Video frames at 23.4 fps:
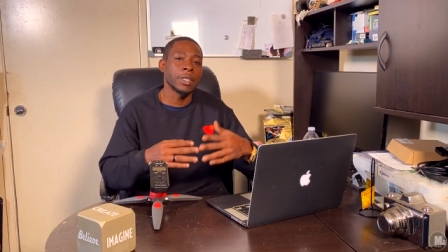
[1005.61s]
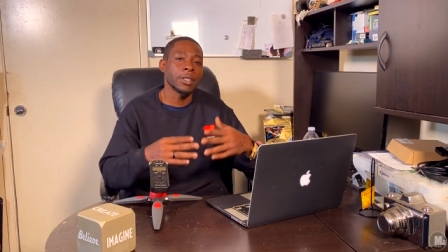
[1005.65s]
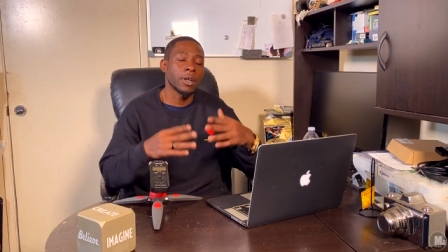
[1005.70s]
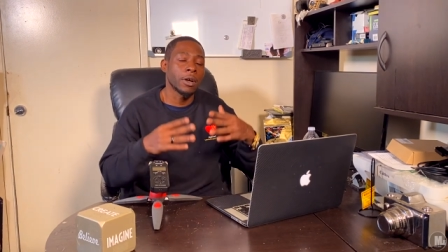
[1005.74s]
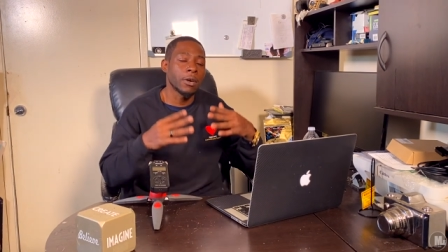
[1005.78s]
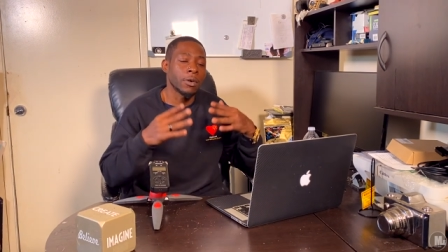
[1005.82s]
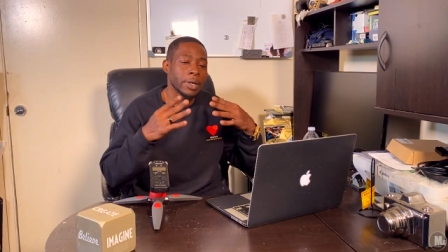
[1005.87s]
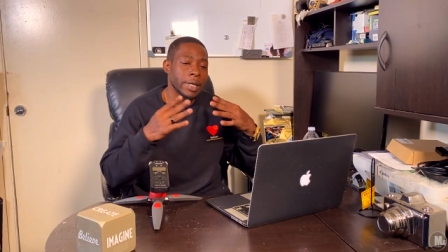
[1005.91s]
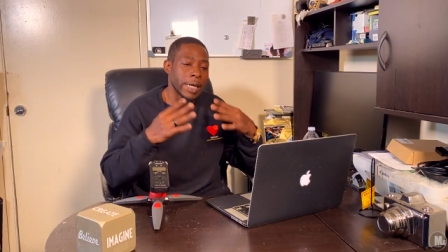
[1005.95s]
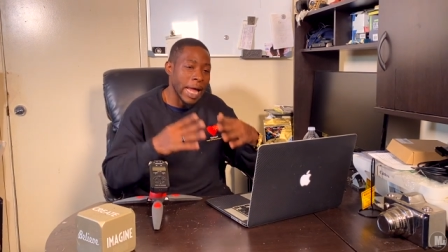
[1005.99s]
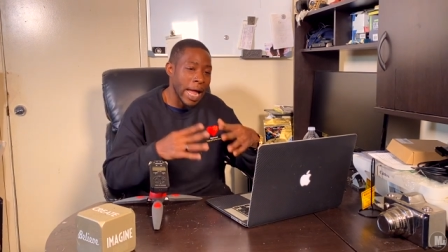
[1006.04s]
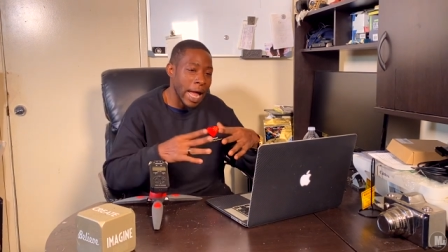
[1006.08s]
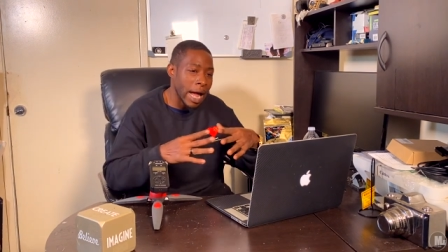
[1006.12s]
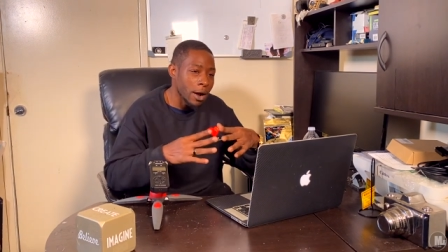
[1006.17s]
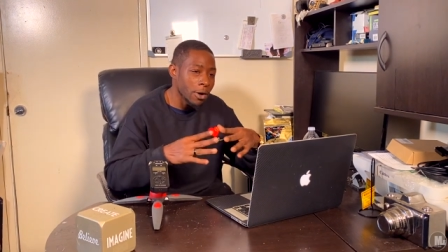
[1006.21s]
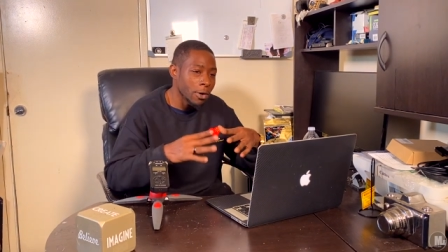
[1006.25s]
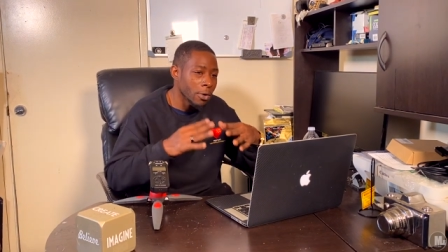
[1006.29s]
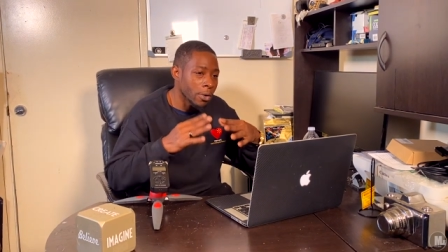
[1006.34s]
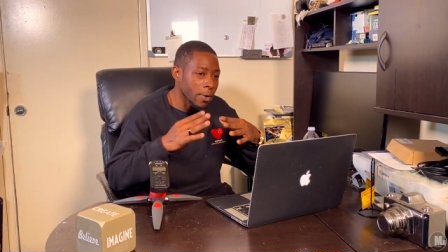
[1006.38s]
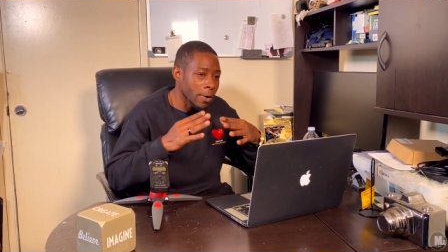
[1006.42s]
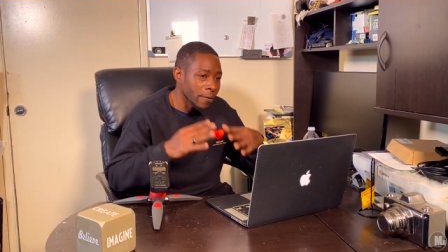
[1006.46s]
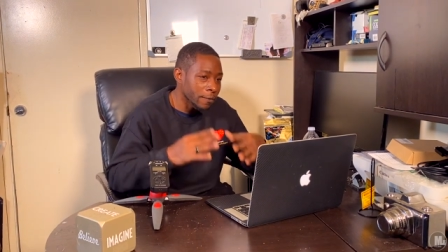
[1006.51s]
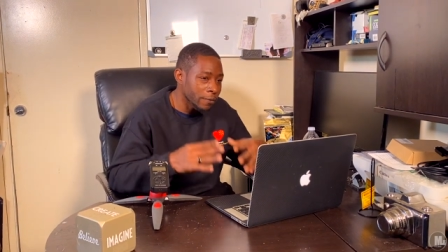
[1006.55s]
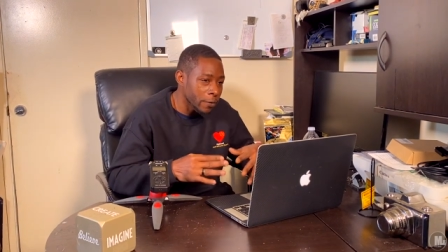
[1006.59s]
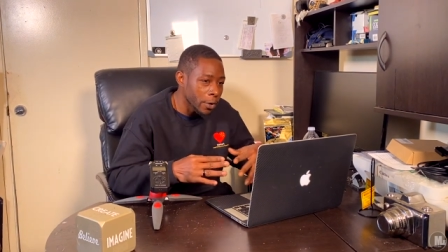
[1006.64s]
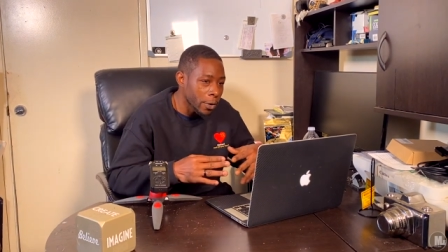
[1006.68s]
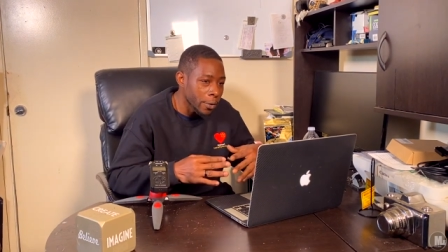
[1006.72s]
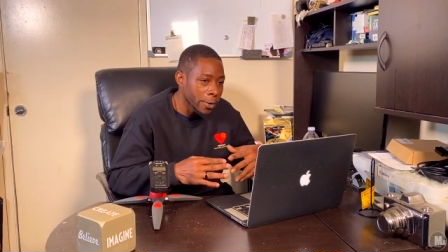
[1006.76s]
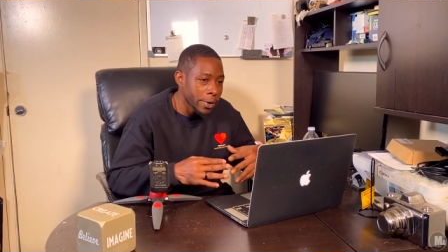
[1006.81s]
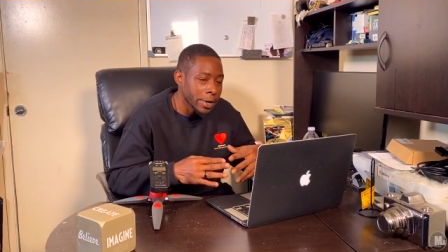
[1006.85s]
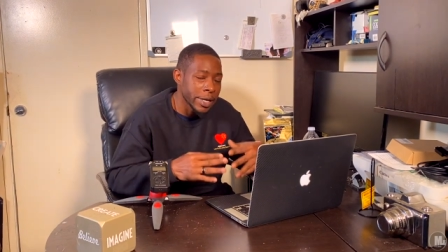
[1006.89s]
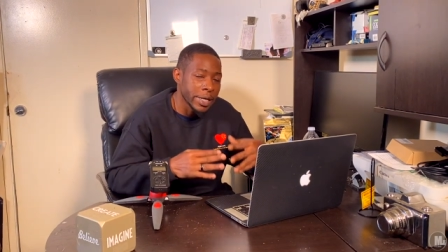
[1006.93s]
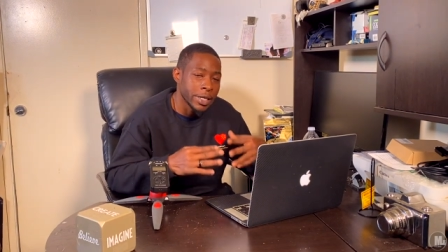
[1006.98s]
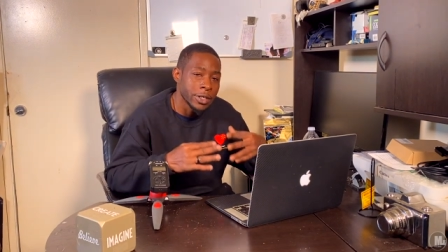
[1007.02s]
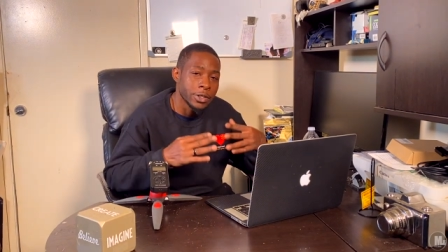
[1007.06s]
on now going
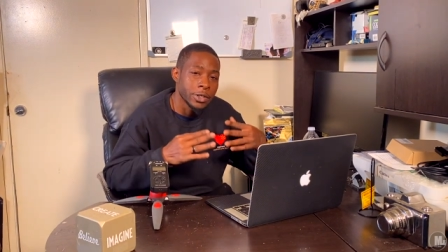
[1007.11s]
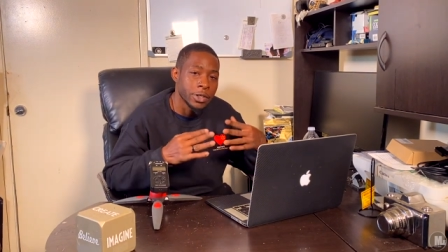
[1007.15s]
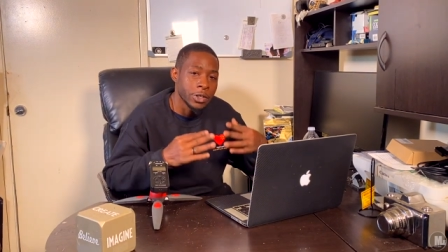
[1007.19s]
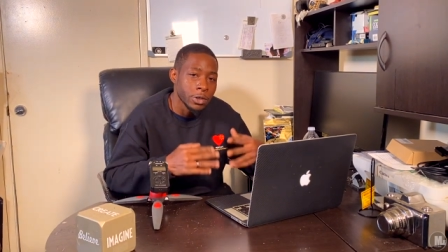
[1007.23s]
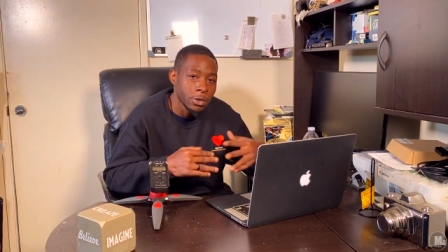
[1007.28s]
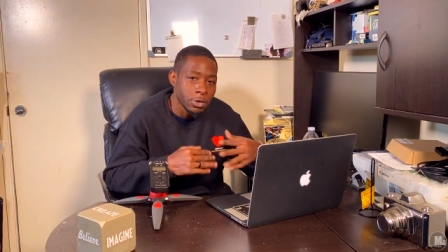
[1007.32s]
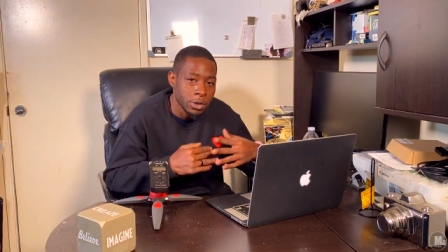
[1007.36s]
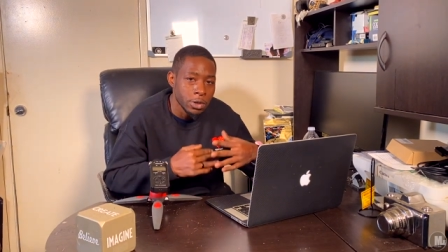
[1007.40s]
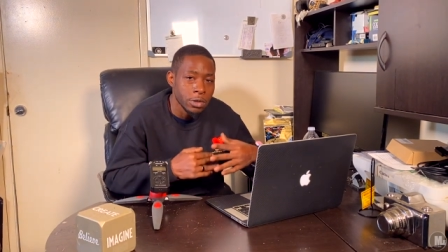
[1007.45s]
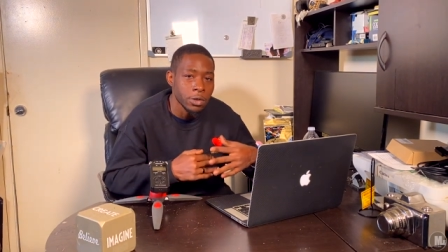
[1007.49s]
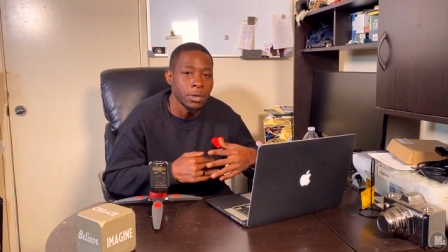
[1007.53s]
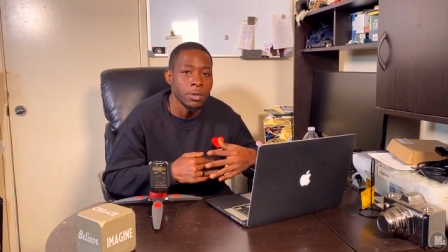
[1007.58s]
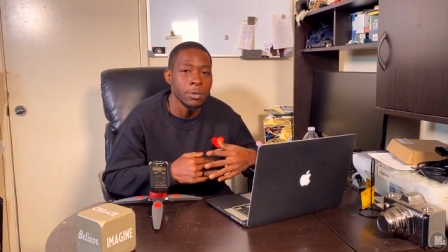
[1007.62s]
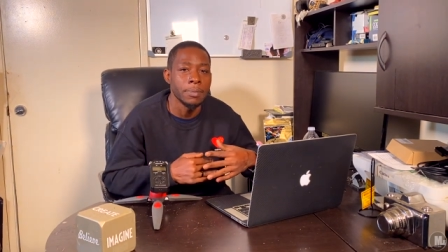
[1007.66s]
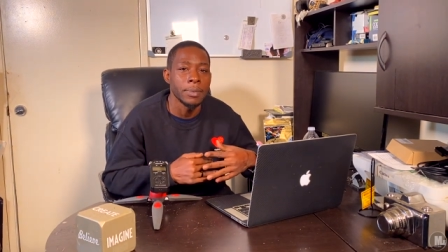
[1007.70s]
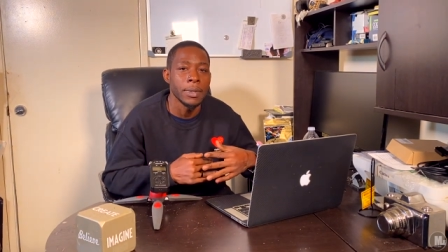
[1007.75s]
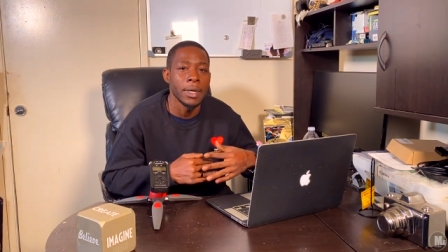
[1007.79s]
forward is YouTube